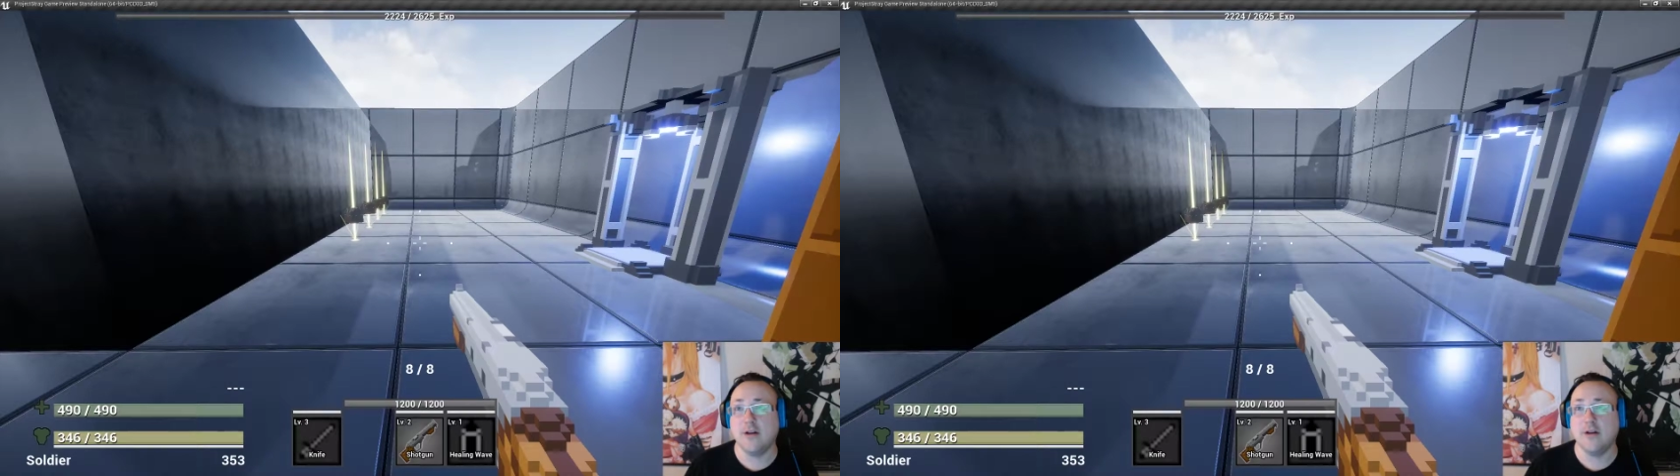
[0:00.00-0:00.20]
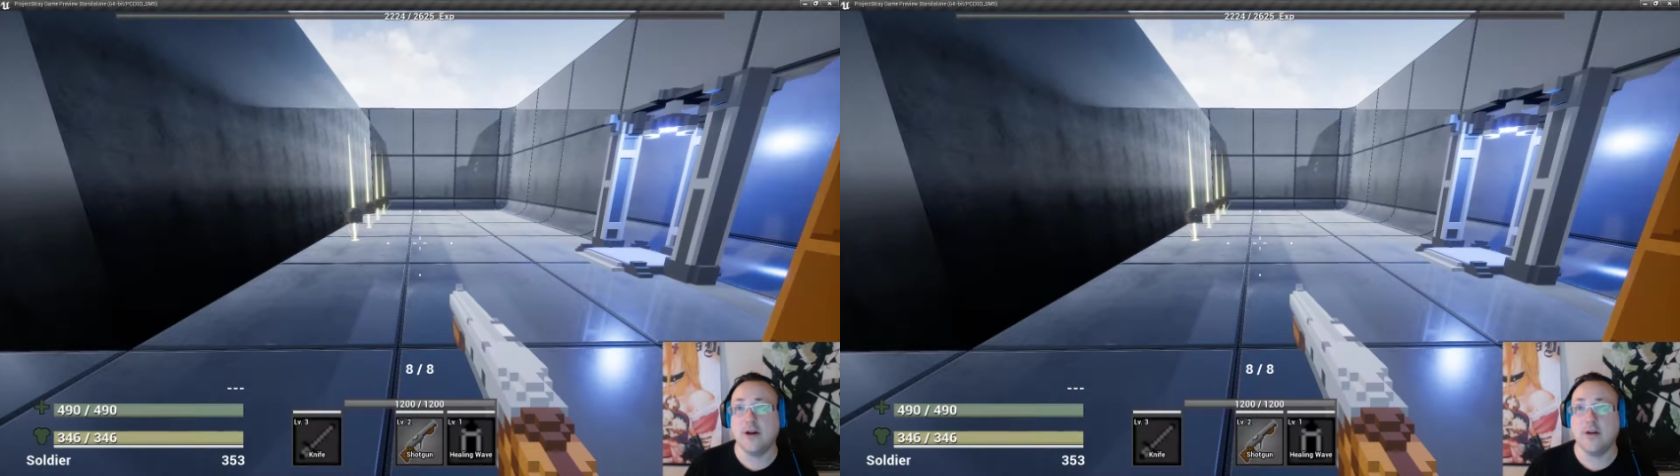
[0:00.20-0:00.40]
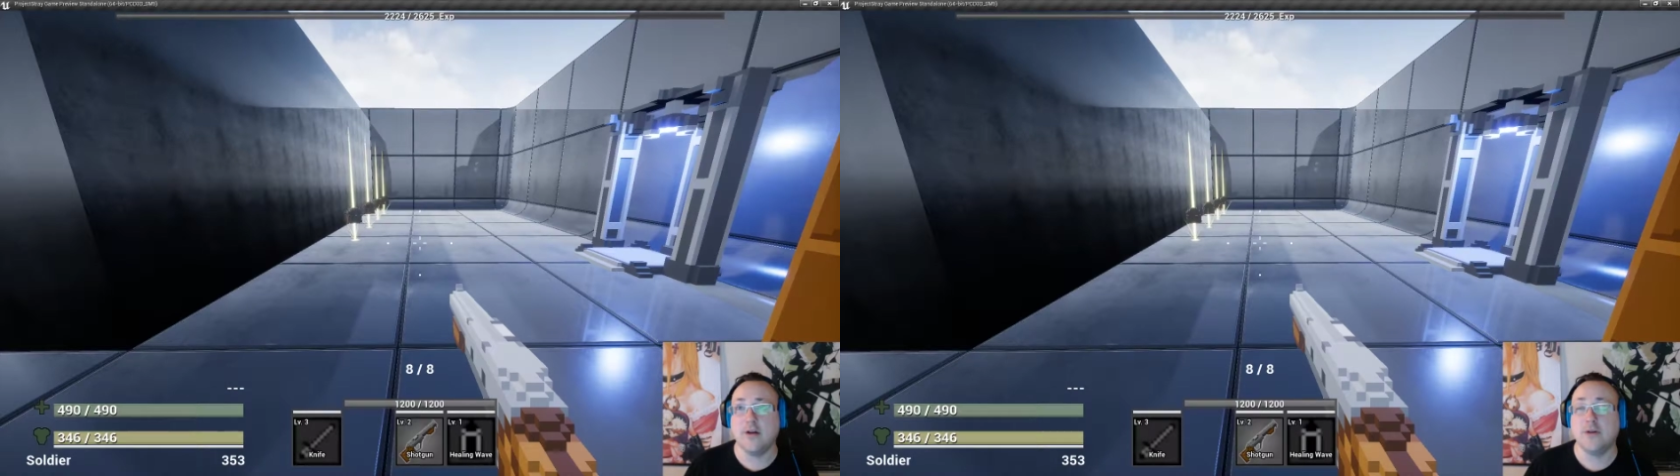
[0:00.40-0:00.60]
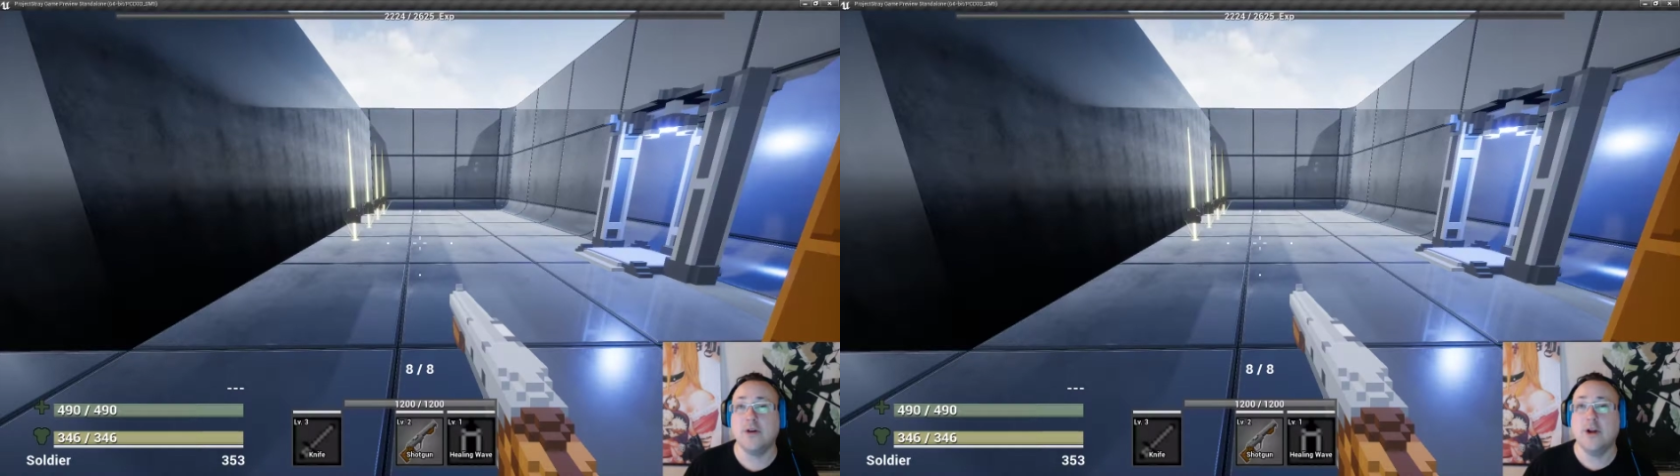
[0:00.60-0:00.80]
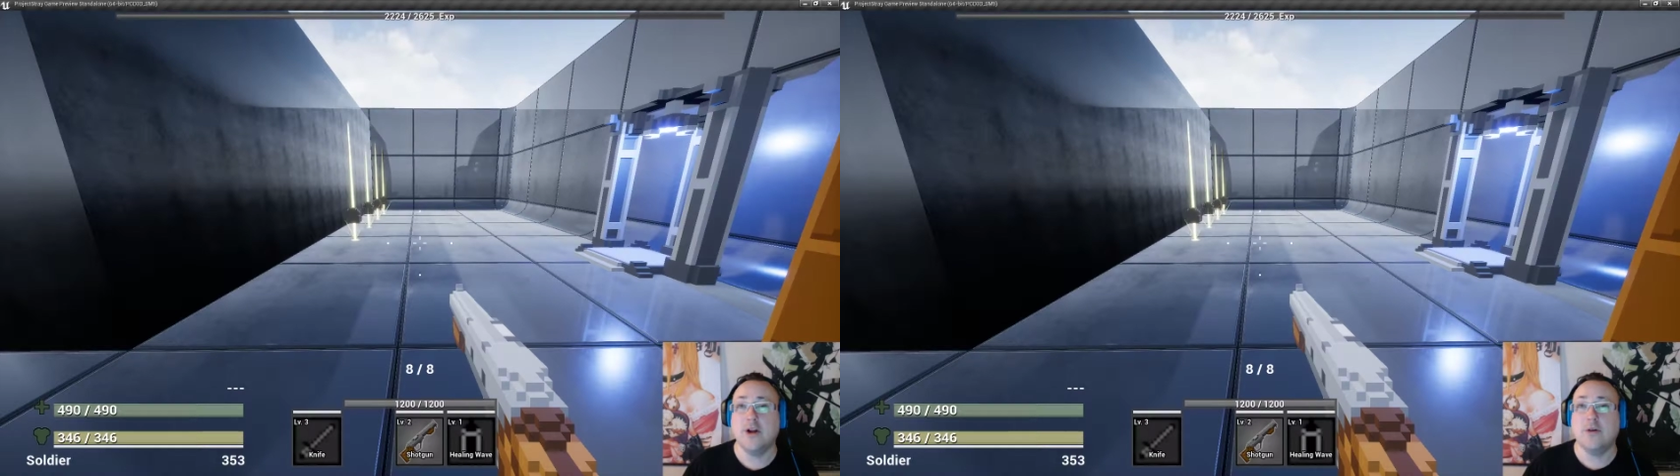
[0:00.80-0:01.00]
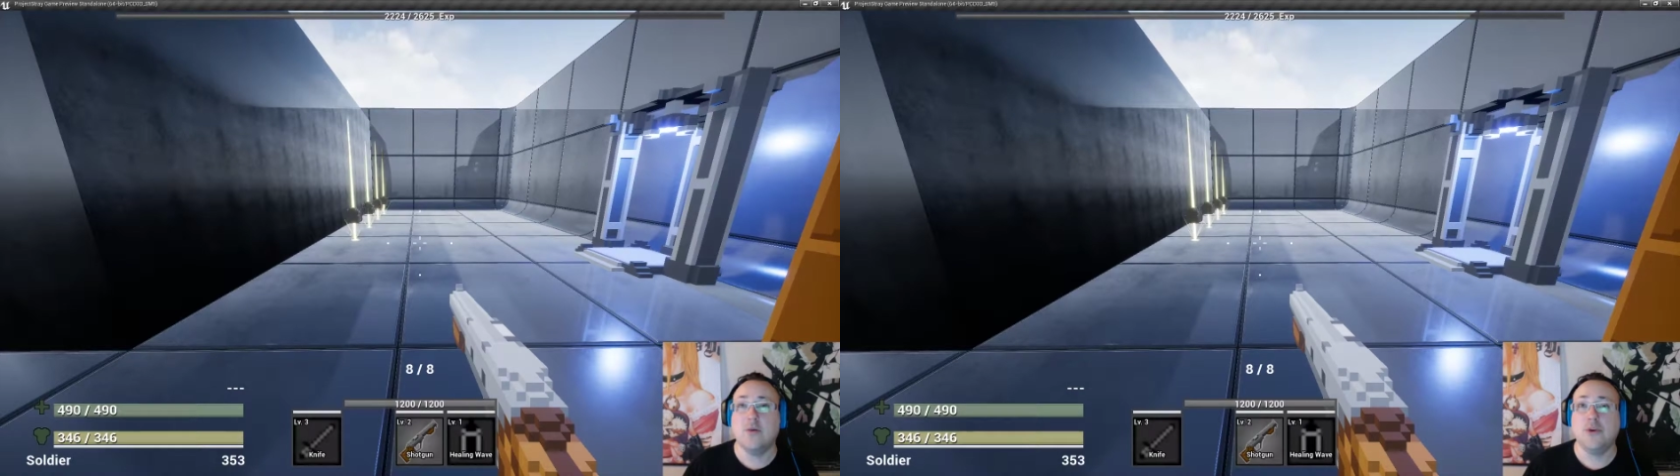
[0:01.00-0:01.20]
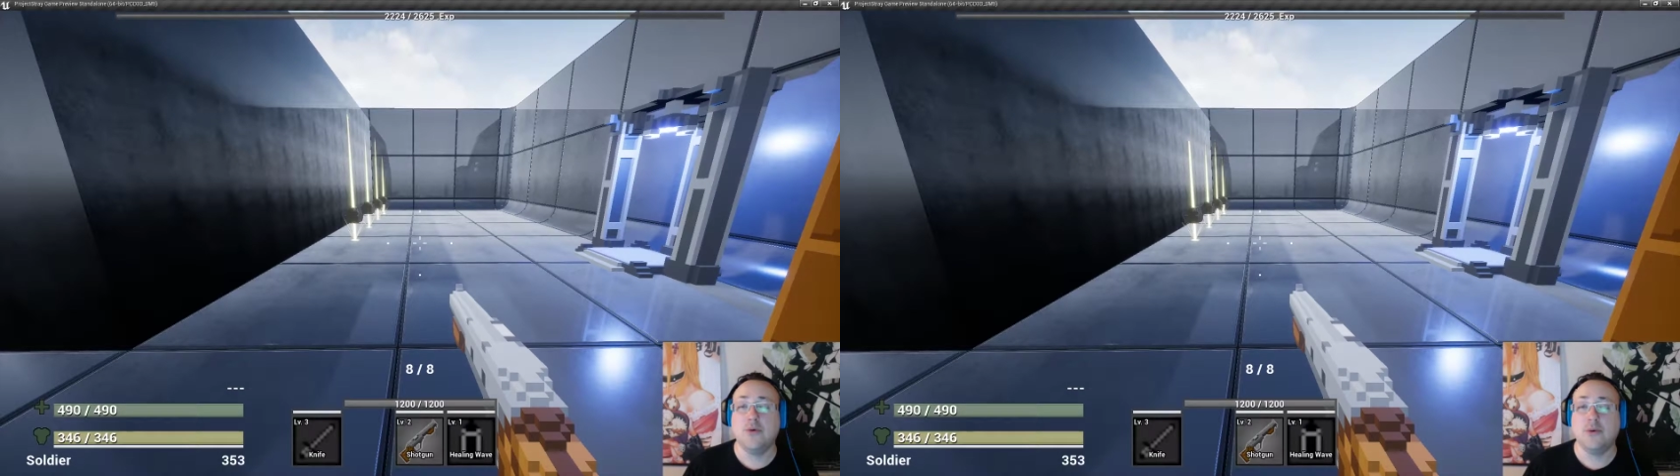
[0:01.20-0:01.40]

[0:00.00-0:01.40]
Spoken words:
what you would